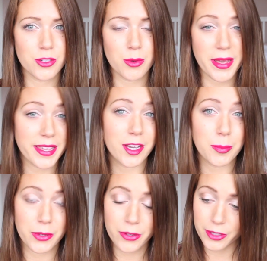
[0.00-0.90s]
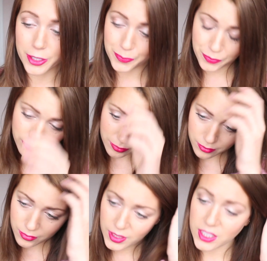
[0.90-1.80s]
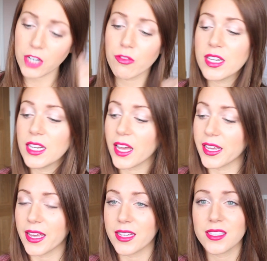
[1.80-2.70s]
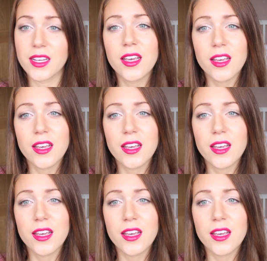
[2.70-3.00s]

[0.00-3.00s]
to a makeup look, and I really like it.